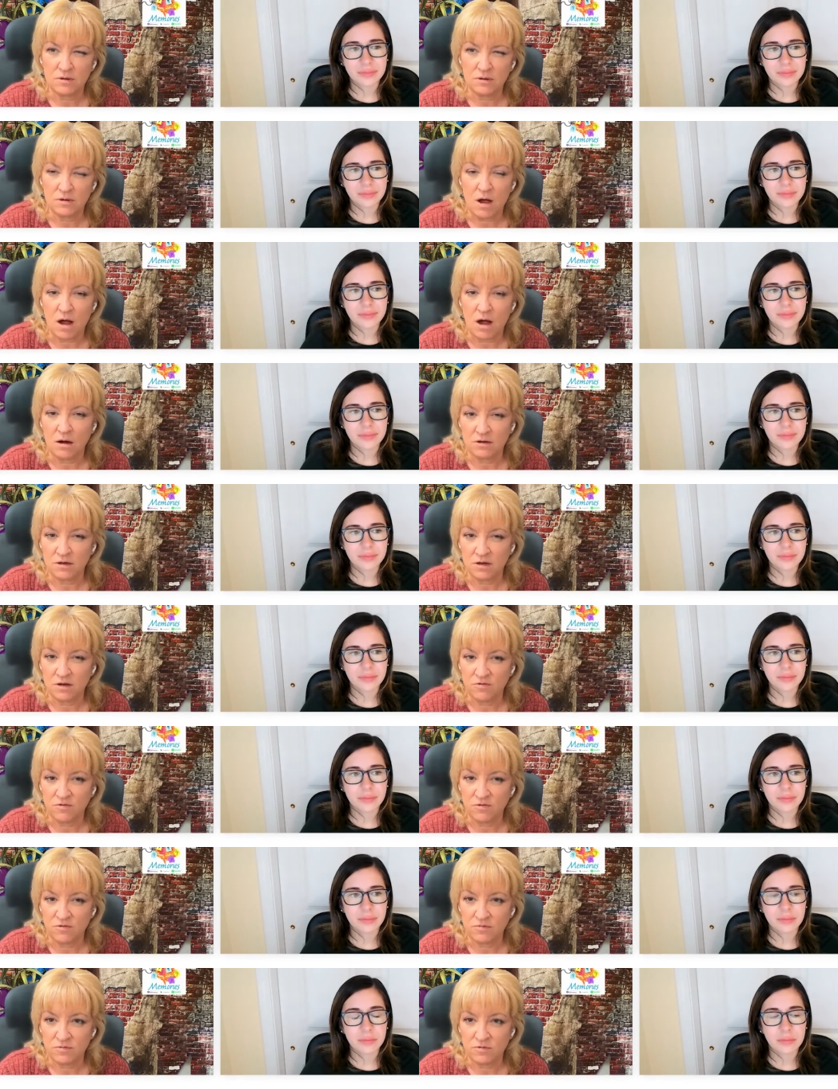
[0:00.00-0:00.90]

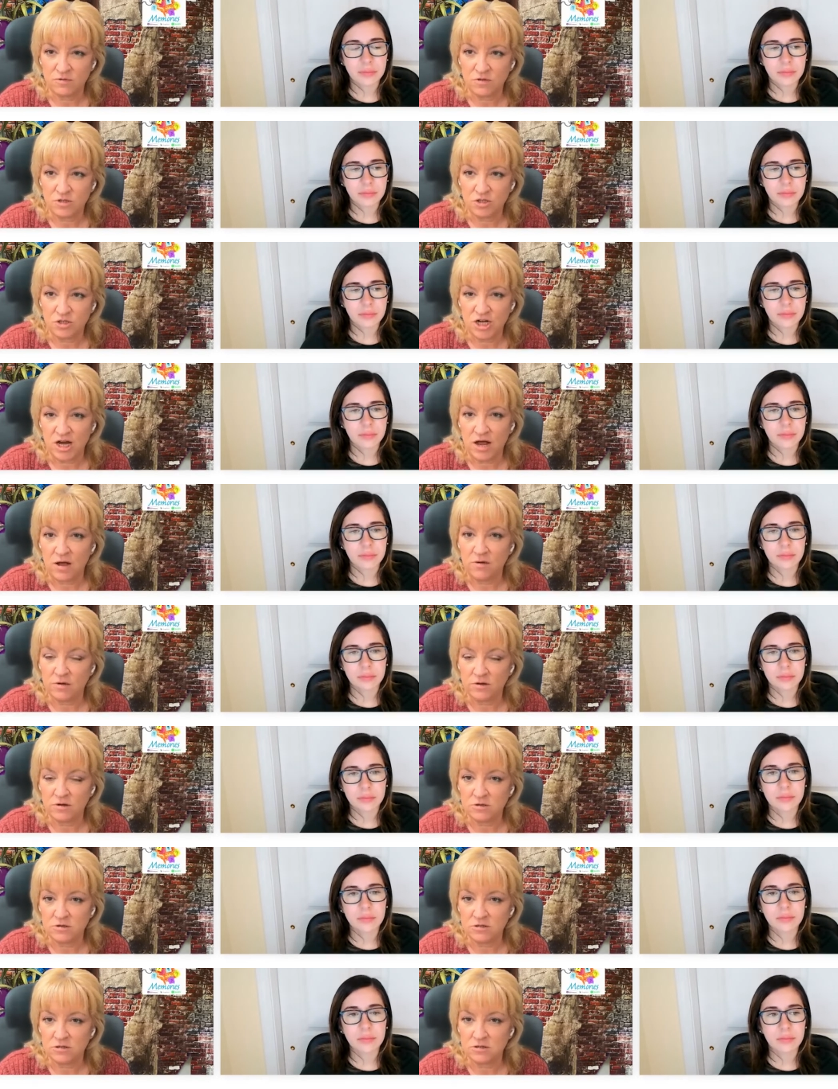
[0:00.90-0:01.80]
Speaker 1: cognitive
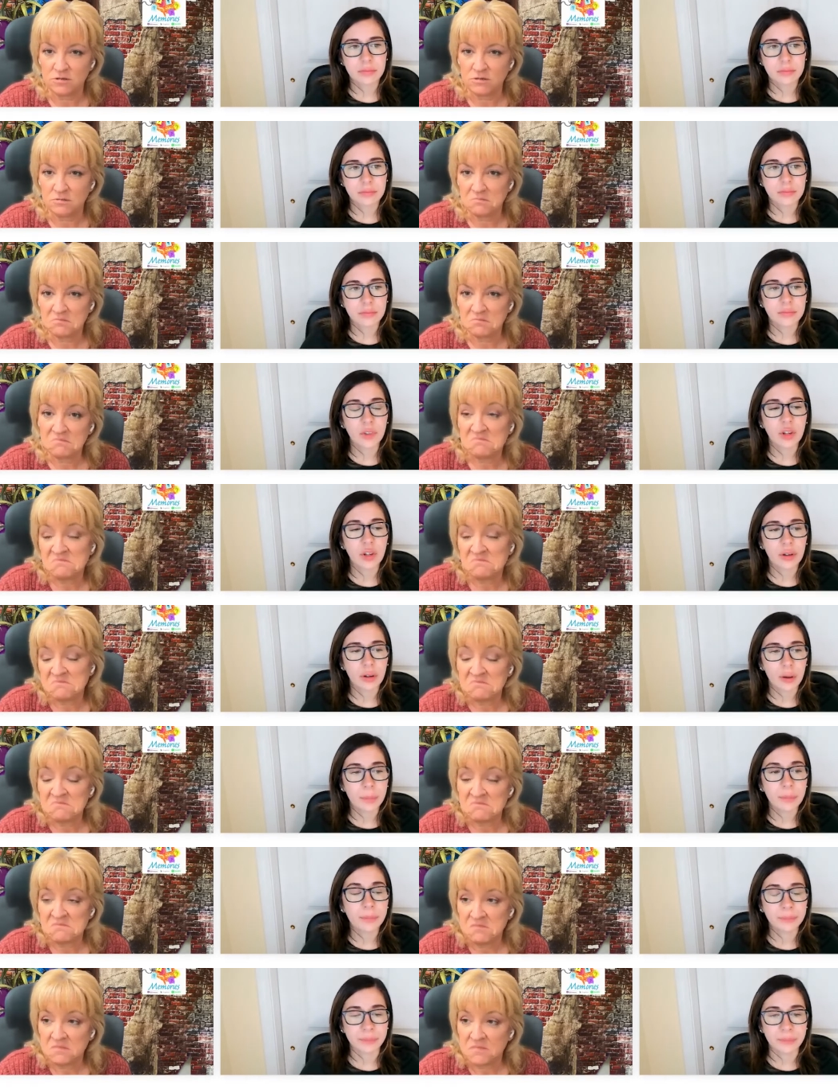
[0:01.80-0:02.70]
challenge.
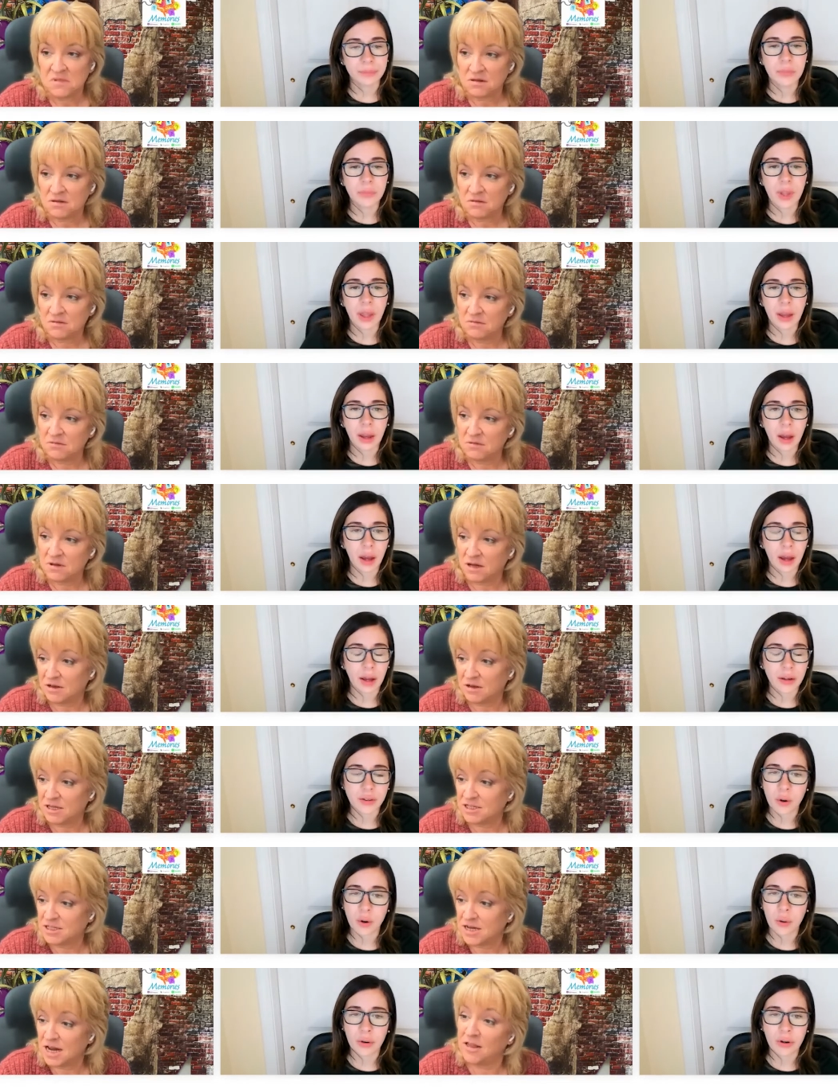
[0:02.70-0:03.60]
Mm -hmm. oh, At
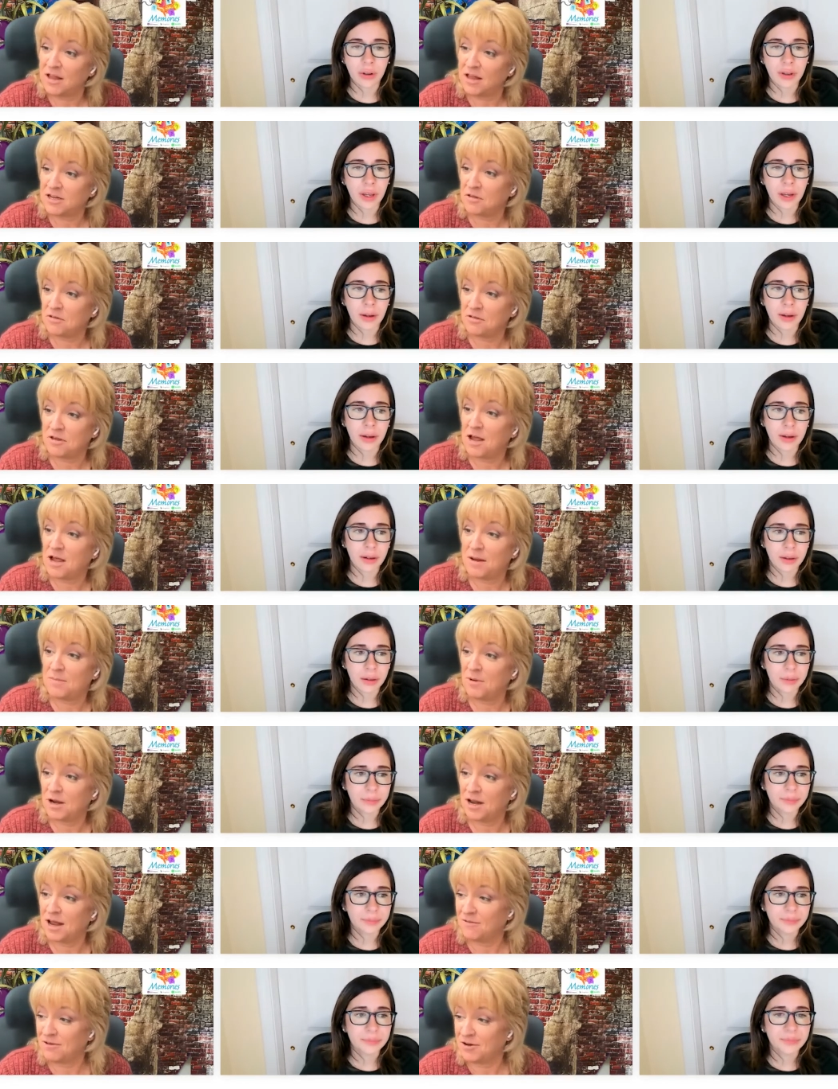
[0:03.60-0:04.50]
least totally. I like to think I'm
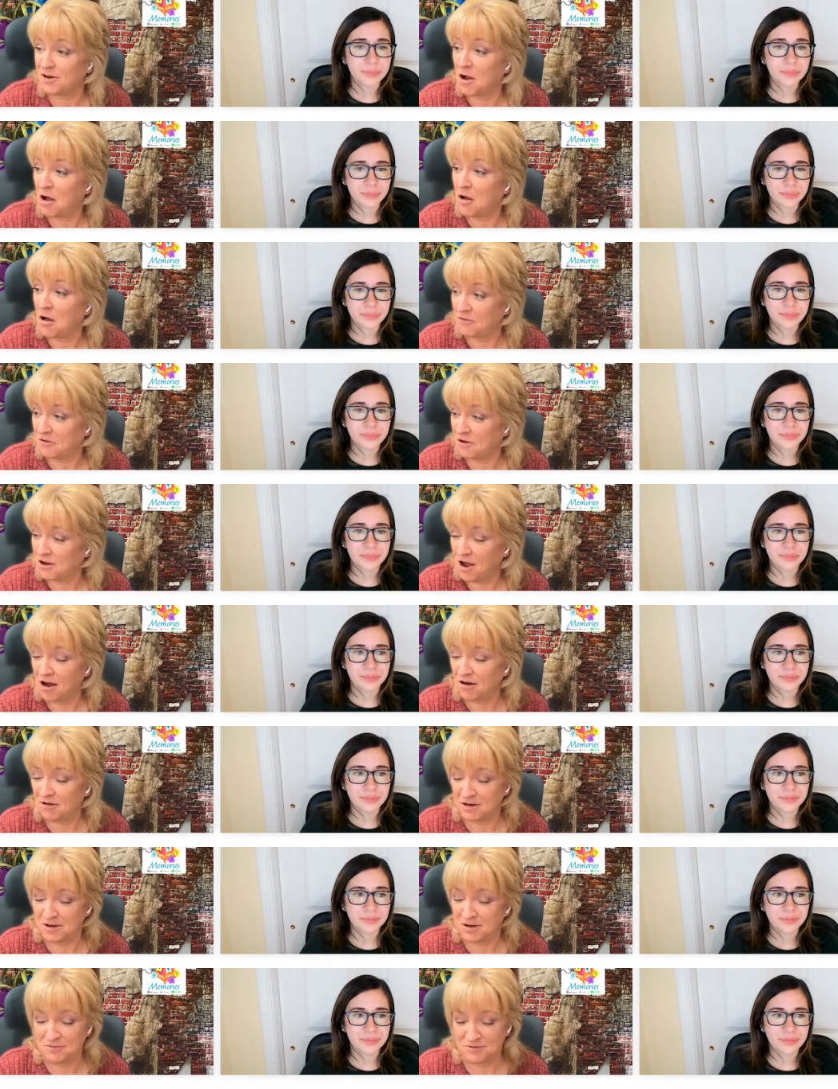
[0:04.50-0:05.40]
not having a co cognitive